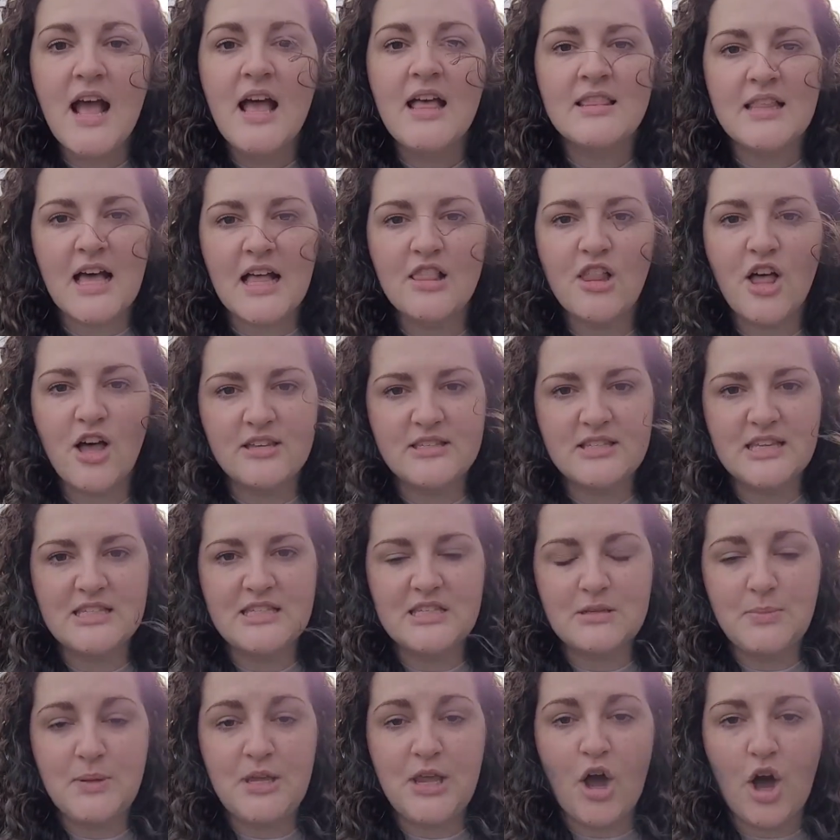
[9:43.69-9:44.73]
That loss has
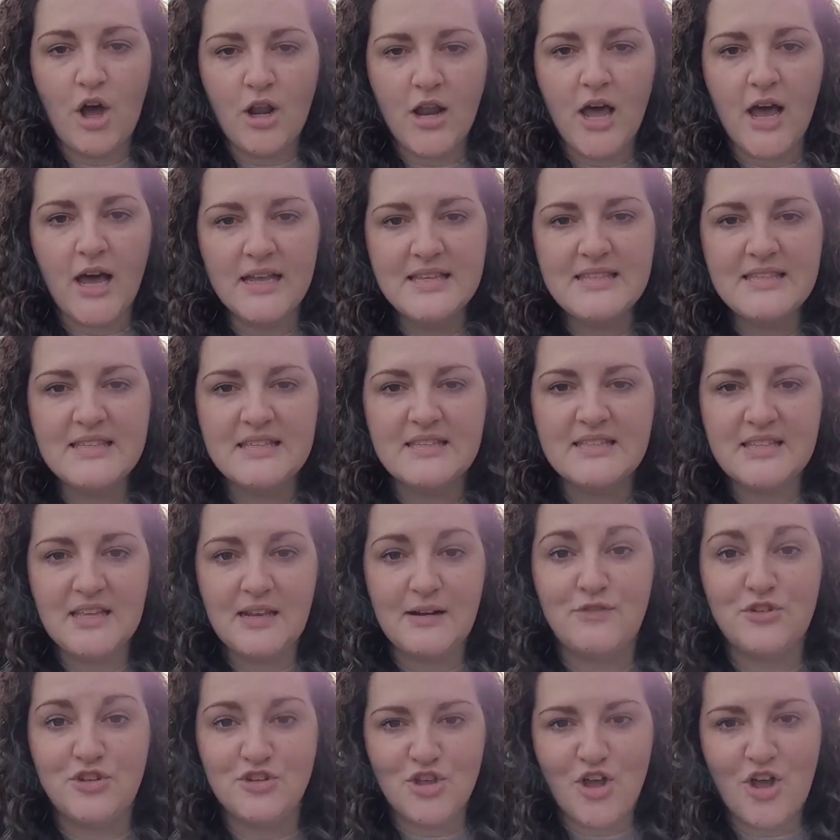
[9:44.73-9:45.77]
to be on us instead
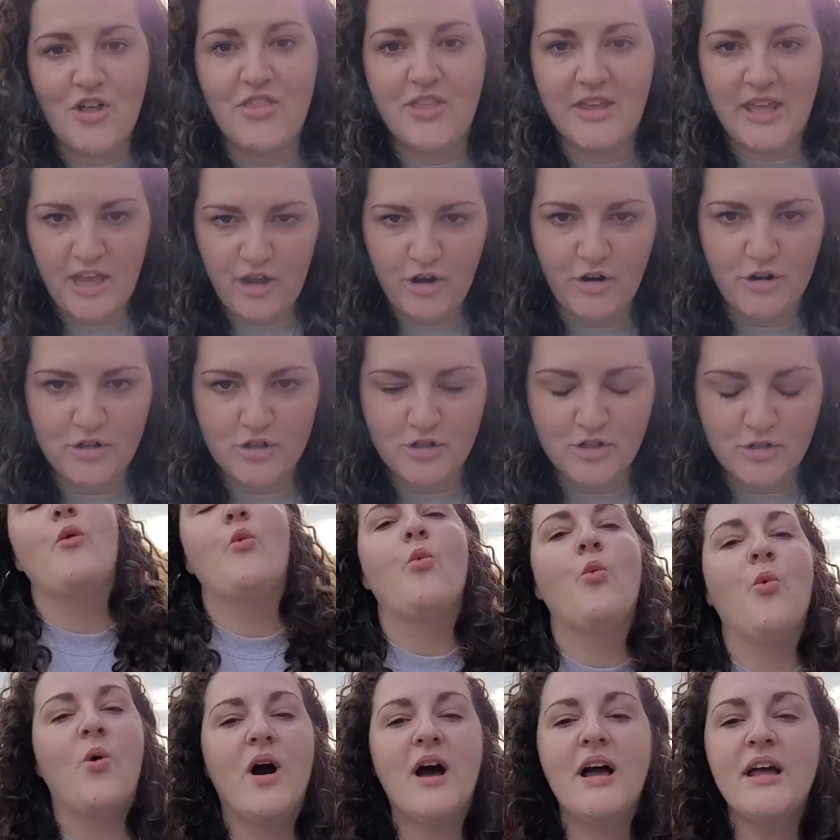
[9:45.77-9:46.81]
of just on the character.
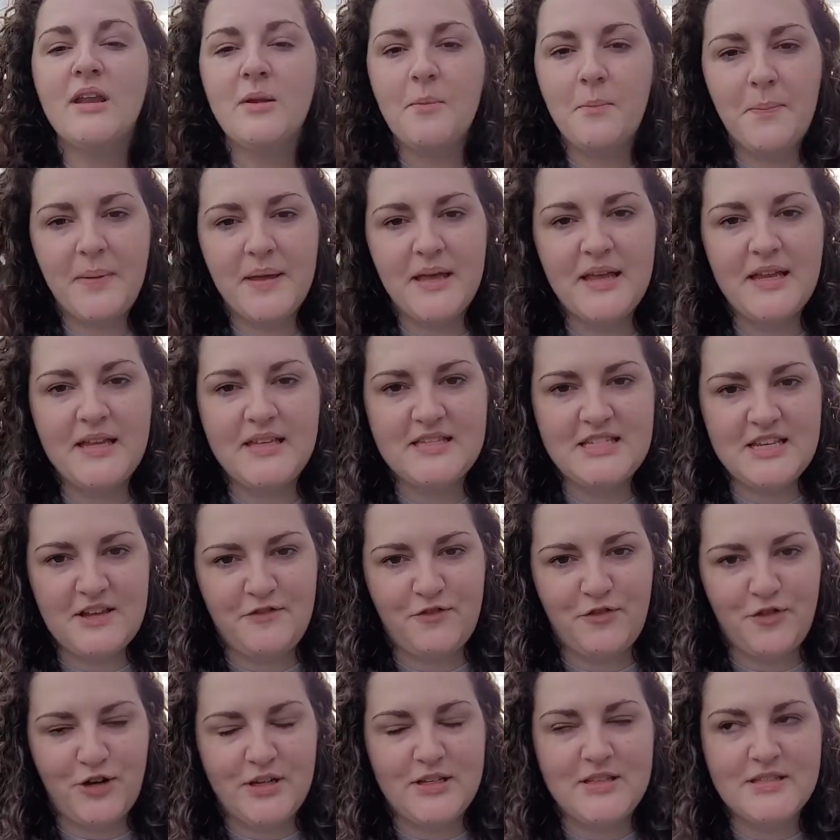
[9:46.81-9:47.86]
One big
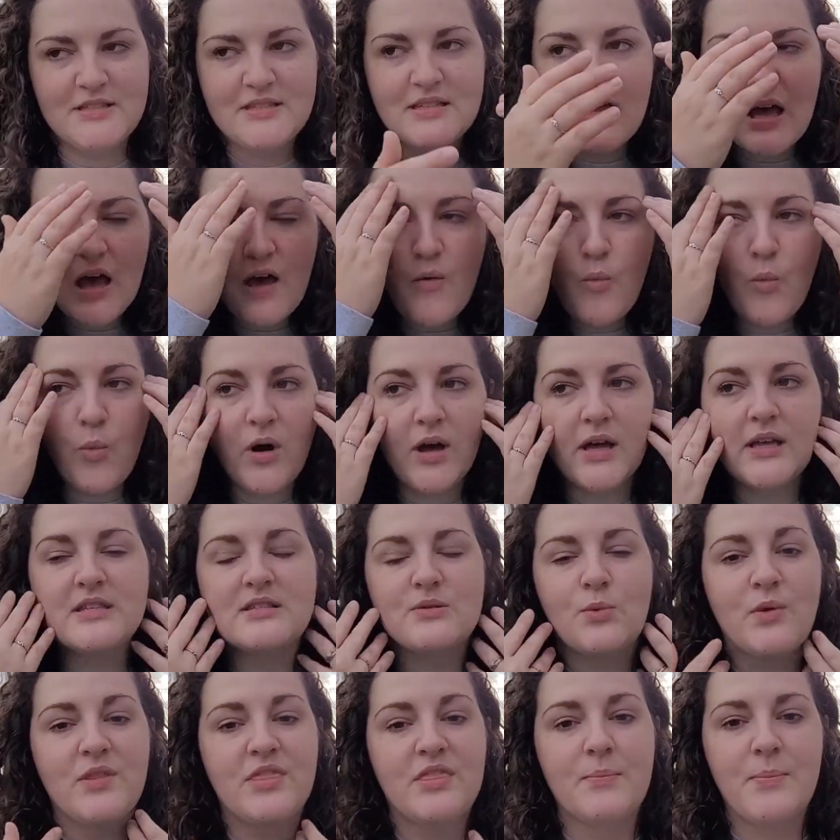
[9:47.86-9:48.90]
difference was
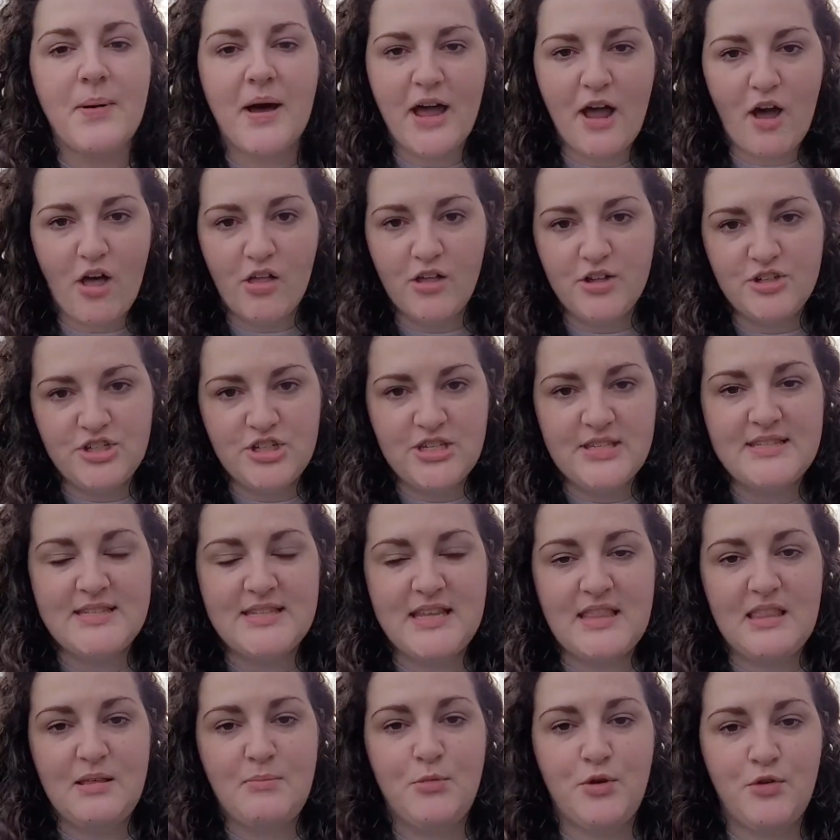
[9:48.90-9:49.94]
with the biologist
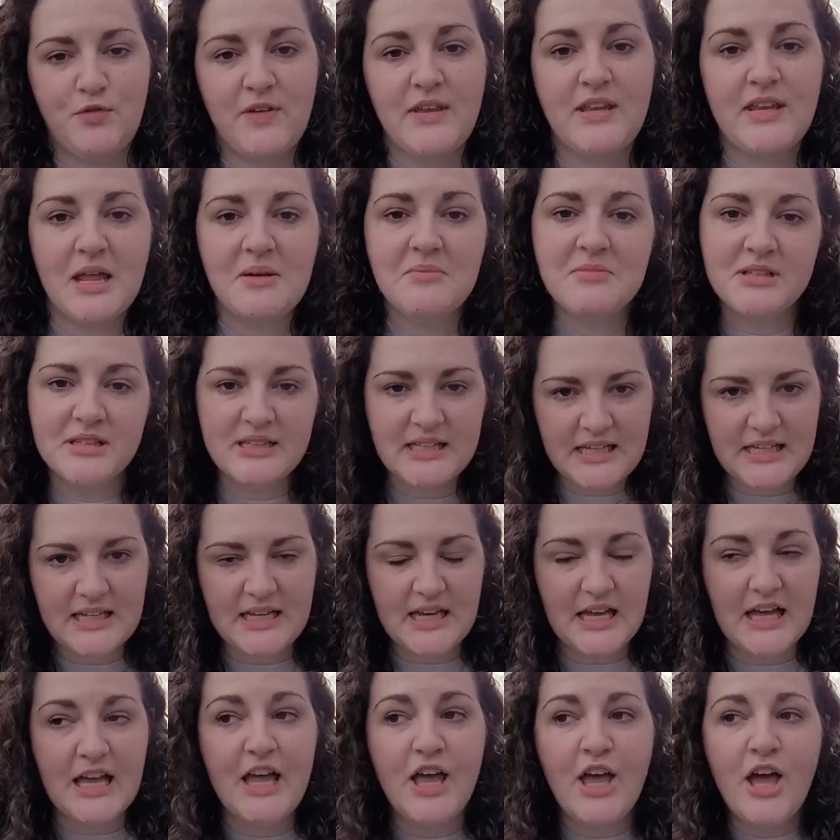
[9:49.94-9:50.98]
in the movie named
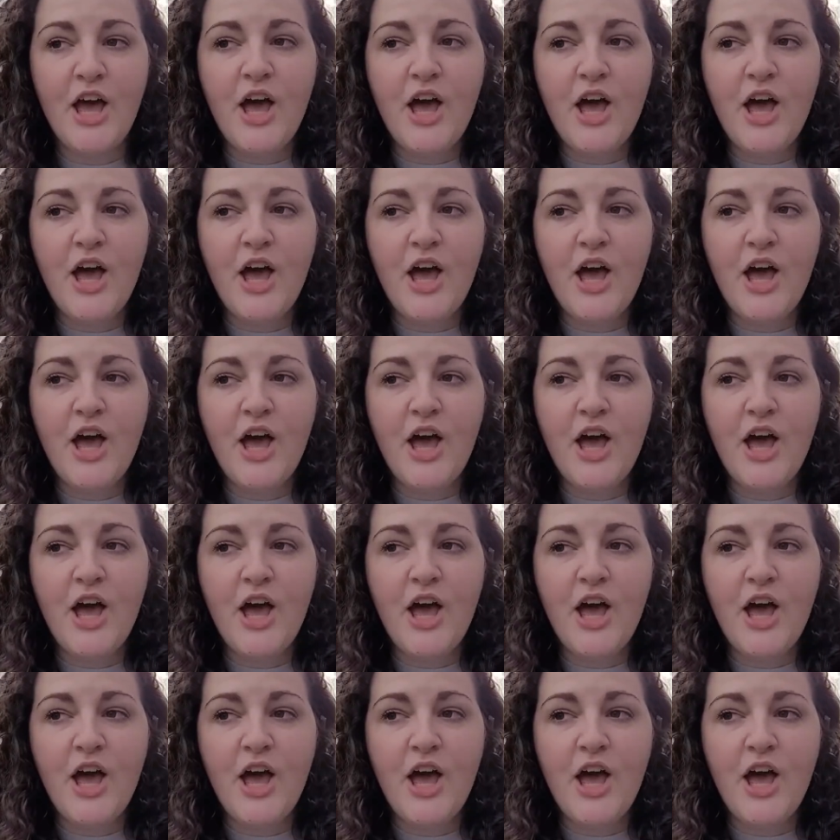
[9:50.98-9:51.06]
Lena.